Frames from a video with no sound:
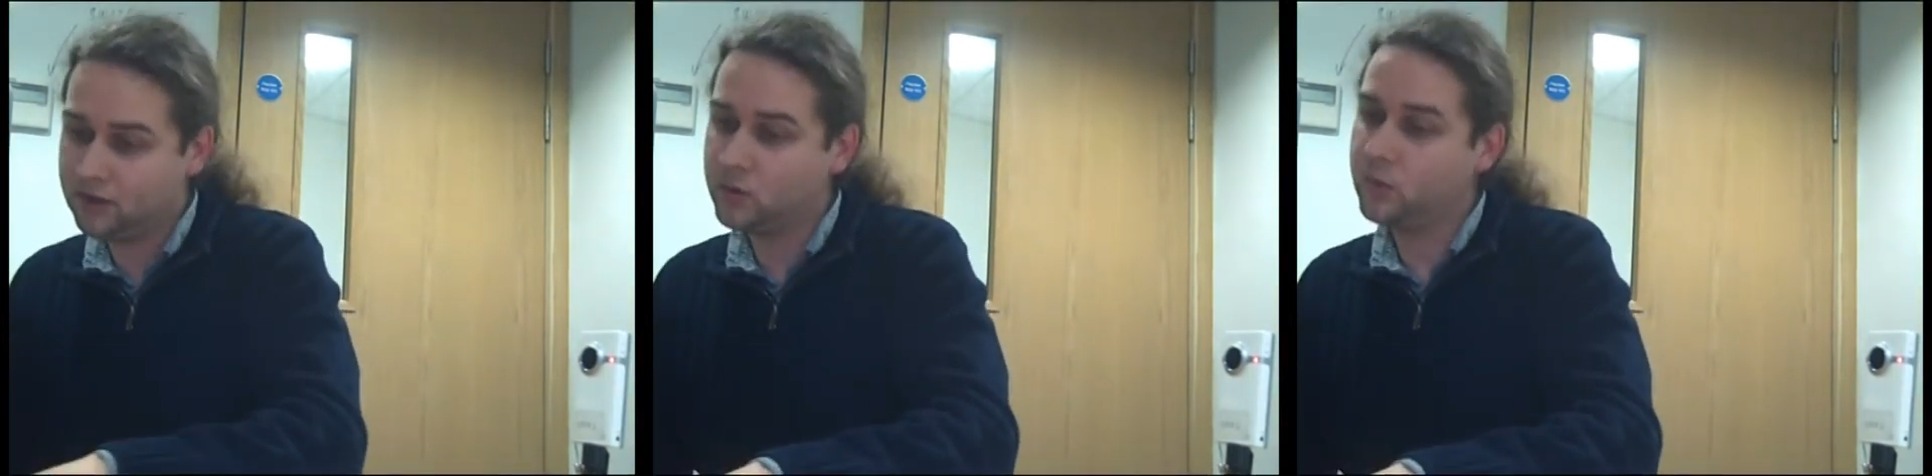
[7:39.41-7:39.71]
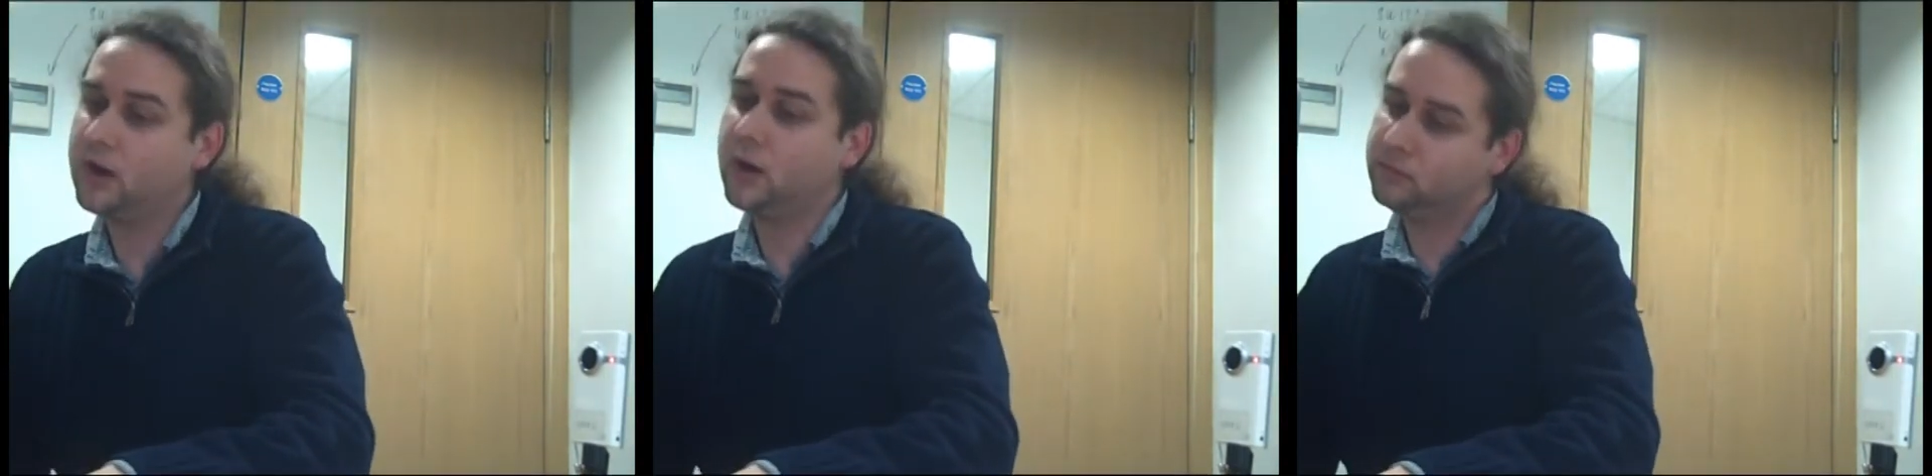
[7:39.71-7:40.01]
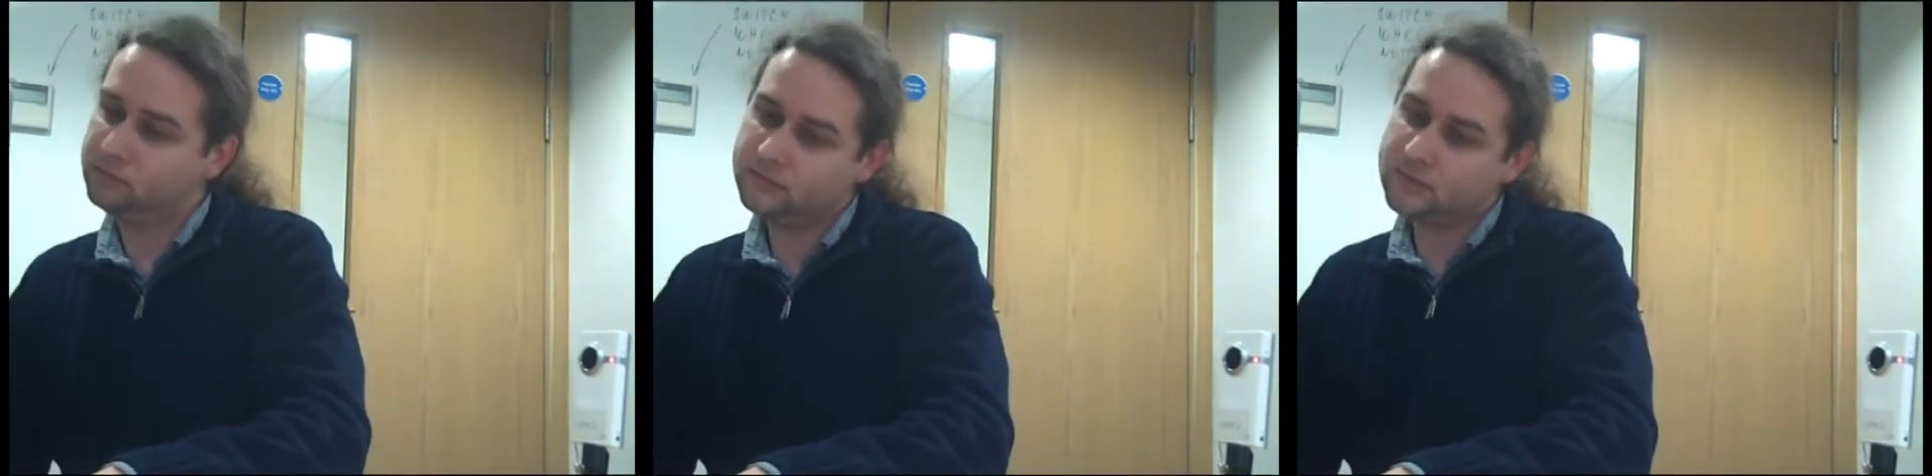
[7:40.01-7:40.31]
that there were
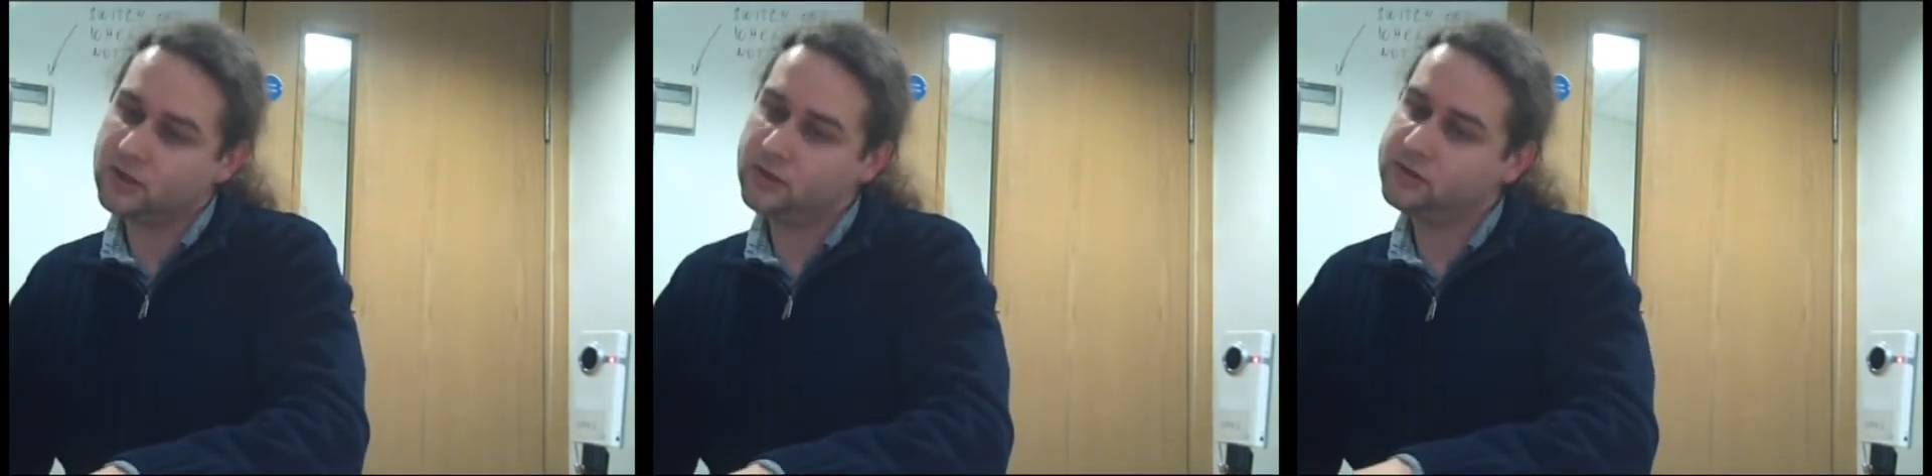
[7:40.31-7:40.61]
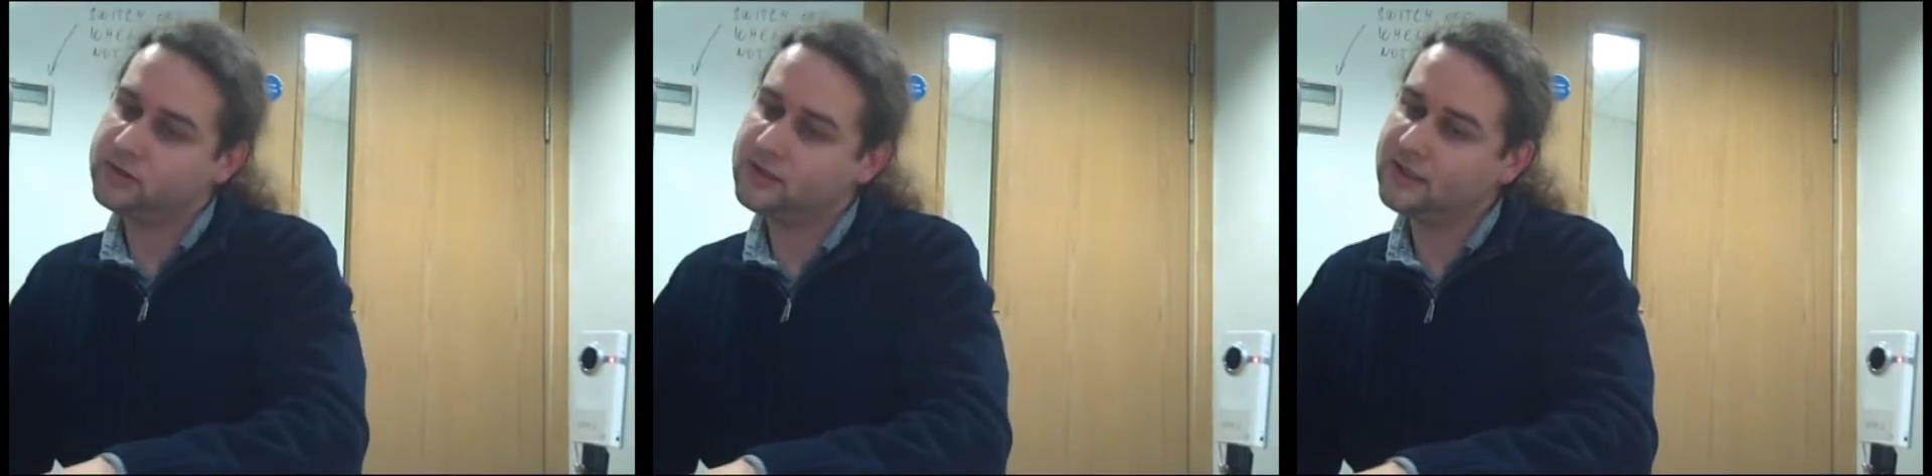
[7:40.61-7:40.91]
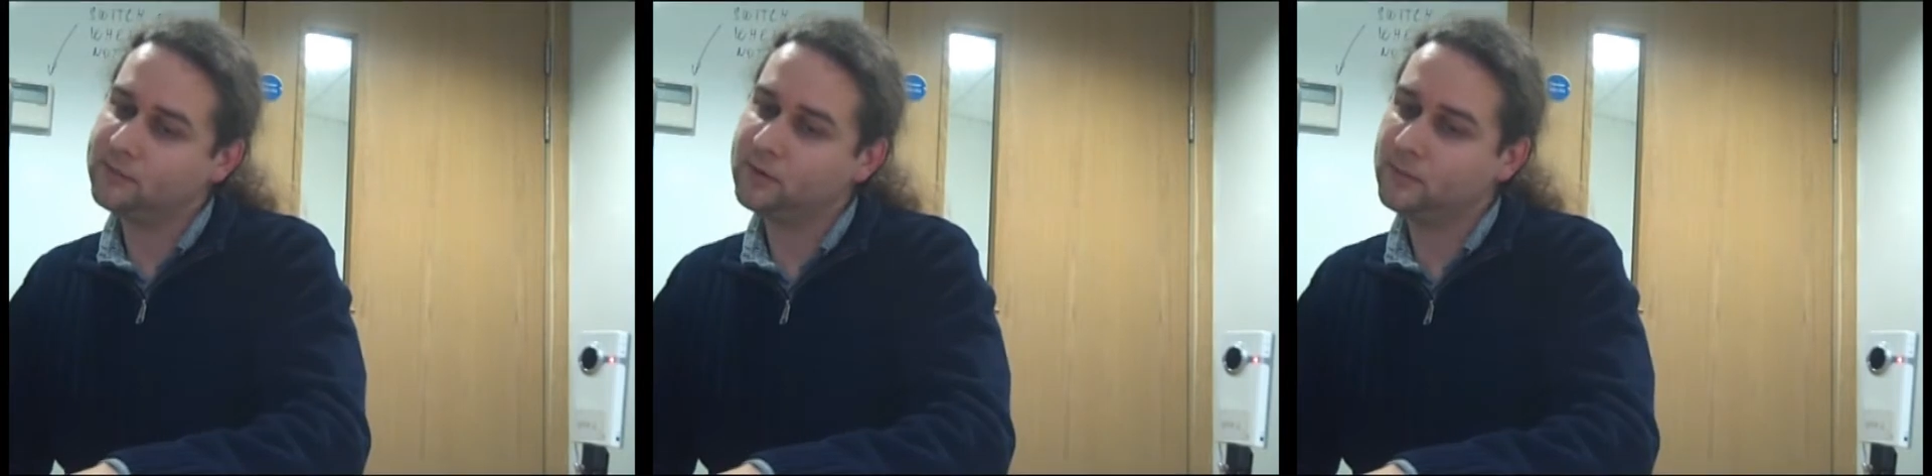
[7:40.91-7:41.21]
no solutions to
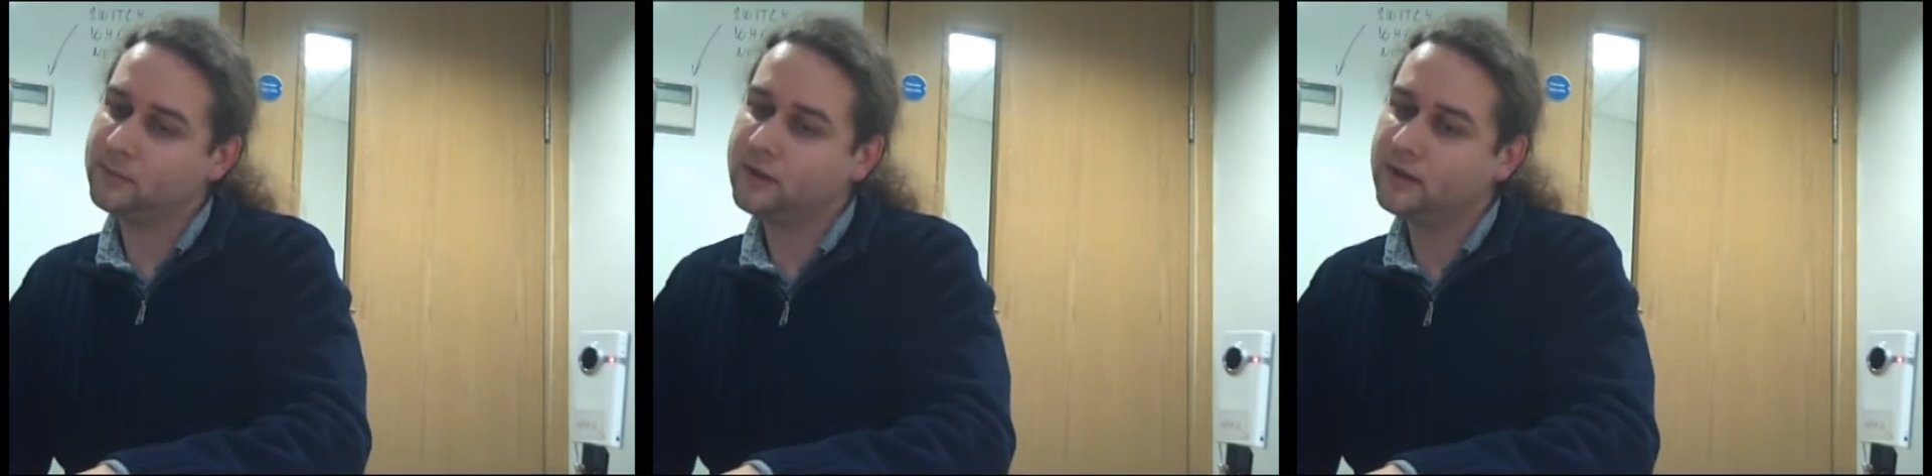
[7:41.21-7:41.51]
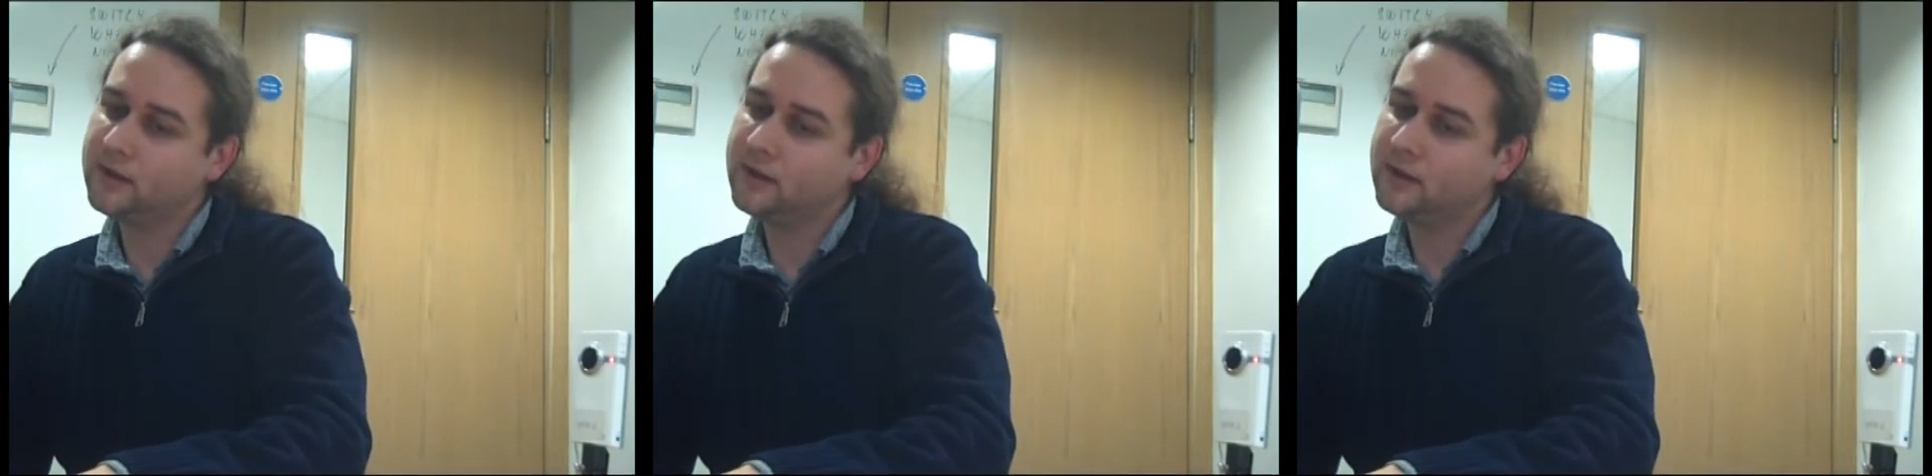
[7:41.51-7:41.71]
that problem?